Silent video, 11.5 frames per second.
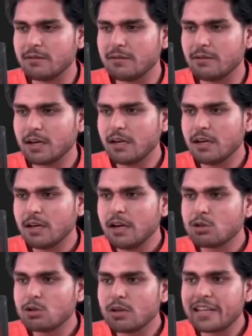okay?
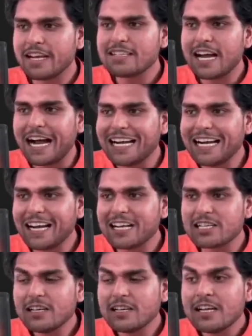So there is a
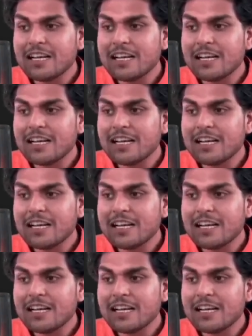iteration.